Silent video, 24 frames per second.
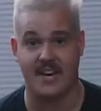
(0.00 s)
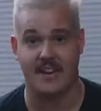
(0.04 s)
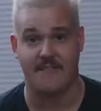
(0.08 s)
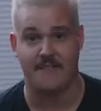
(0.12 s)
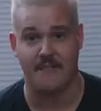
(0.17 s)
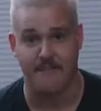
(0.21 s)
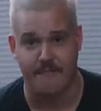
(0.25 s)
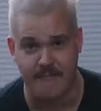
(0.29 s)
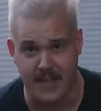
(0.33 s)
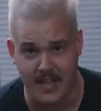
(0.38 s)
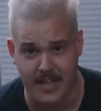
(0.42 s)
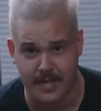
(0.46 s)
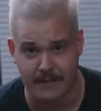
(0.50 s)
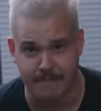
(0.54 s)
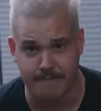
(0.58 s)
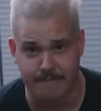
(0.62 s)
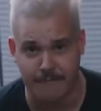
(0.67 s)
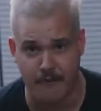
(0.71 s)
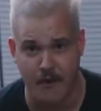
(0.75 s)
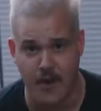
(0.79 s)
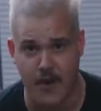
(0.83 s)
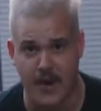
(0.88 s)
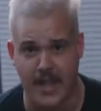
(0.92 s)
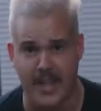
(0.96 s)
And if you're feeling
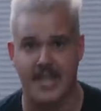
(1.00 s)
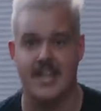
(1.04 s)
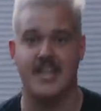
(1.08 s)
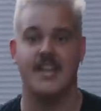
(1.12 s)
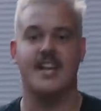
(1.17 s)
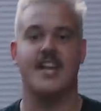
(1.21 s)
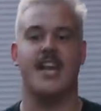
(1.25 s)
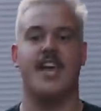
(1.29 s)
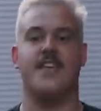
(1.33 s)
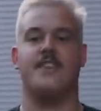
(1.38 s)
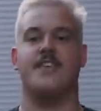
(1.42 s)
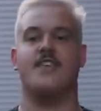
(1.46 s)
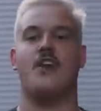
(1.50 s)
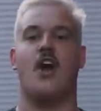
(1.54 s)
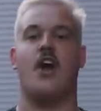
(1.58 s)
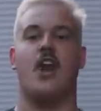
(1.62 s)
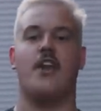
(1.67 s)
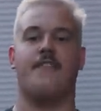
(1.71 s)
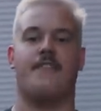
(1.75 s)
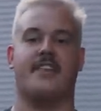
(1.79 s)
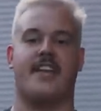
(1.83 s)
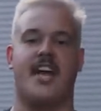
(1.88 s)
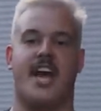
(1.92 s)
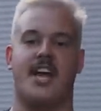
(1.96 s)
fruity, hit the
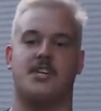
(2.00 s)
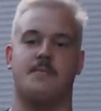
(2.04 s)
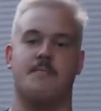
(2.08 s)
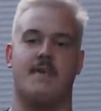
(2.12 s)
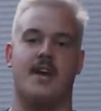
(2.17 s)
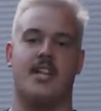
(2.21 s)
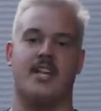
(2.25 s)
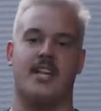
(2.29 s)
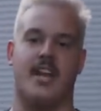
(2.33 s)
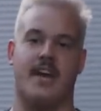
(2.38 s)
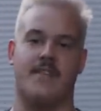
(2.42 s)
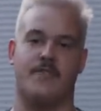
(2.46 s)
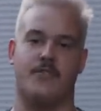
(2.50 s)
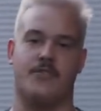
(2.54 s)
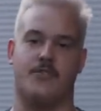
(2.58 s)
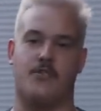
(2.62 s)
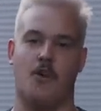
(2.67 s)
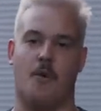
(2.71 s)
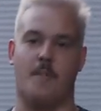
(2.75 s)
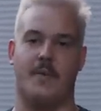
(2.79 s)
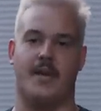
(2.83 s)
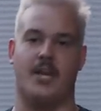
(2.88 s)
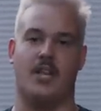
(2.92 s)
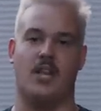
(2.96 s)
notification bell and even
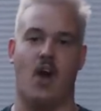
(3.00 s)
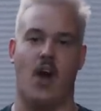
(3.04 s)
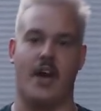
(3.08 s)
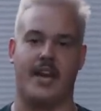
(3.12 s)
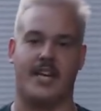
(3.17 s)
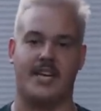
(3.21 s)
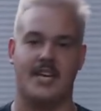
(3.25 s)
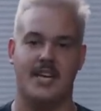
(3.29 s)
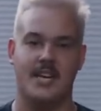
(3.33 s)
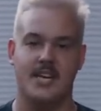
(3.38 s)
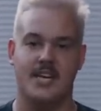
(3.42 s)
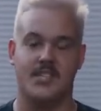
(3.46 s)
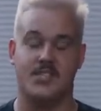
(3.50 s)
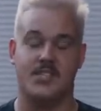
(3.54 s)
drop me a like